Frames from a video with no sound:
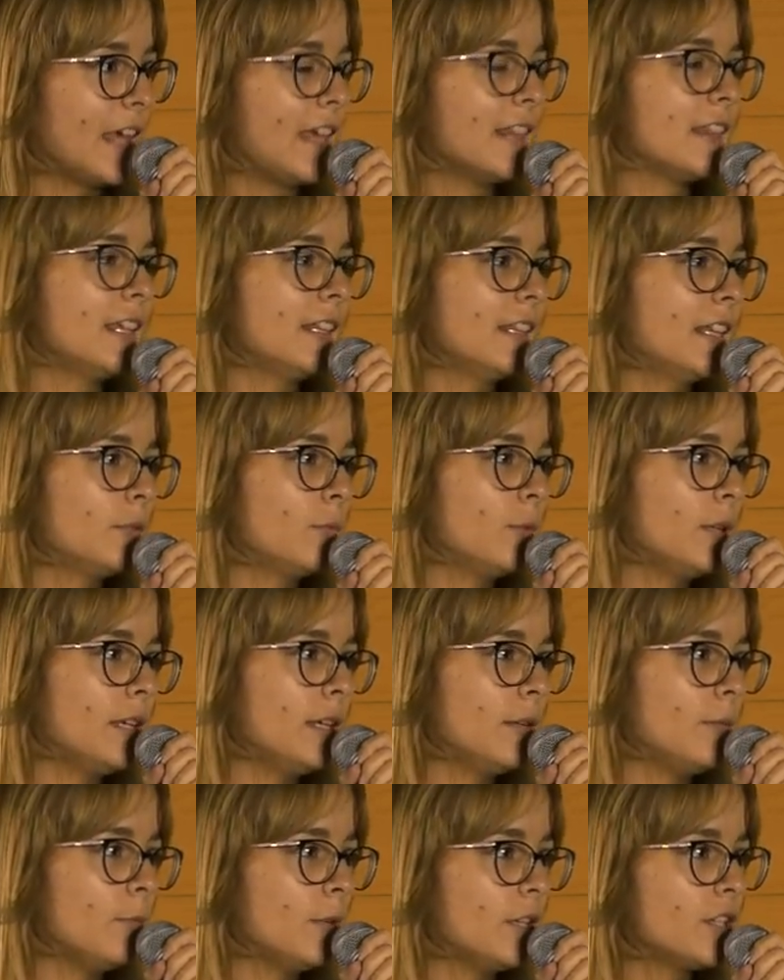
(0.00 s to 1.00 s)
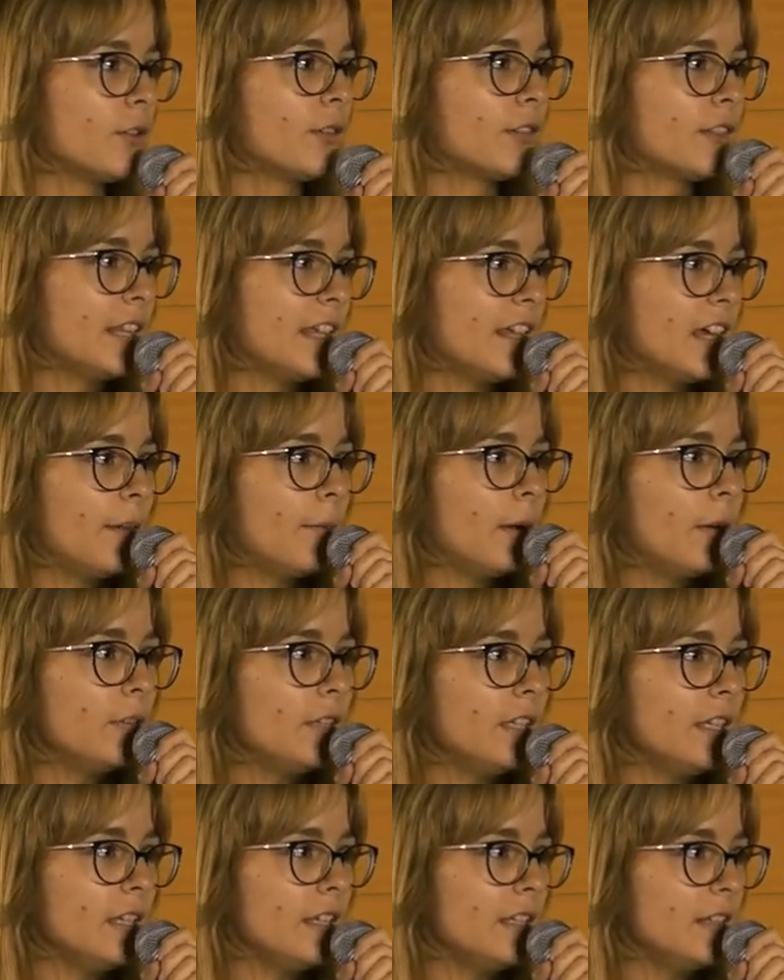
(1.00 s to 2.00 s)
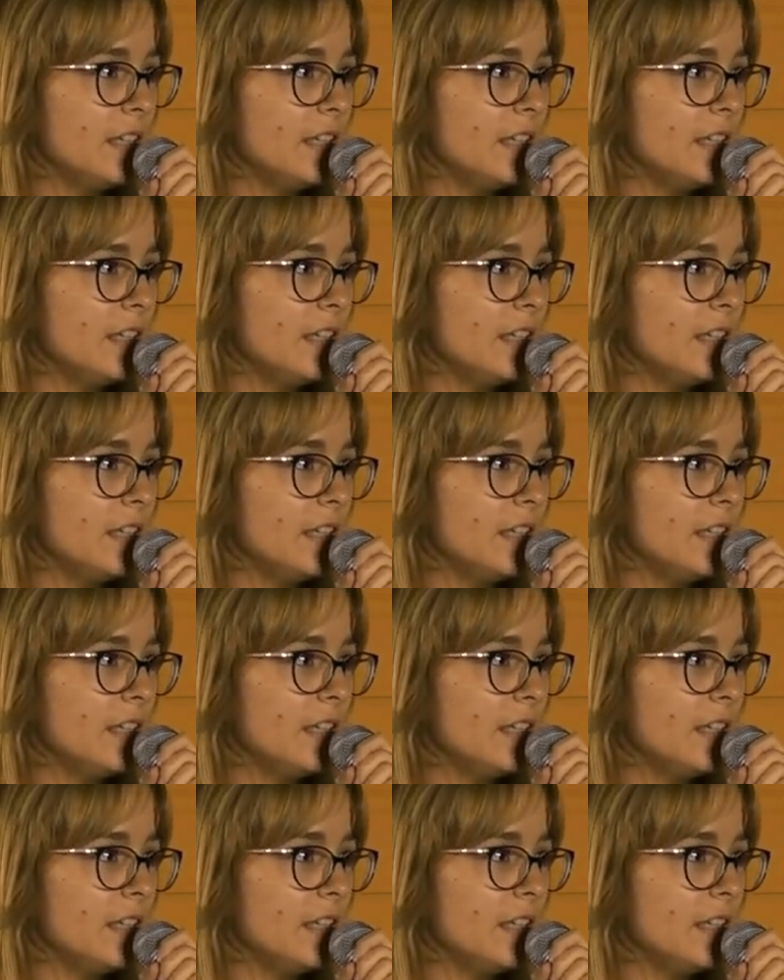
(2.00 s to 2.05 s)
think that we should think about the